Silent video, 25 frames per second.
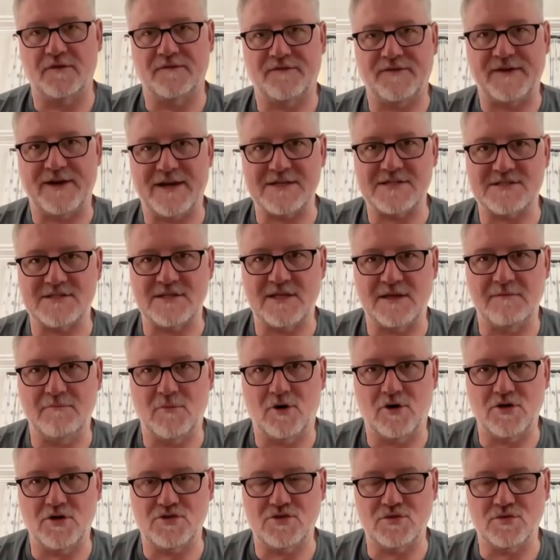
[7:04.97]
fasting
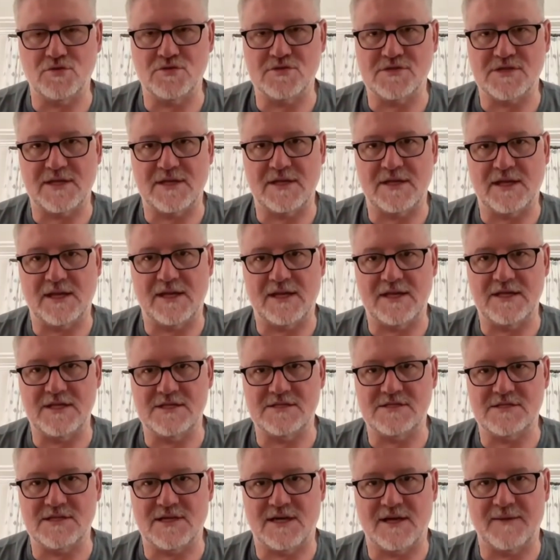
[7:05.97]
modules and
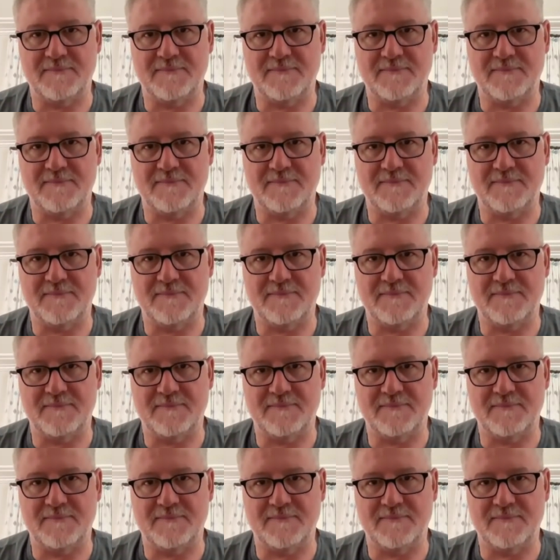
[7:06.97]
his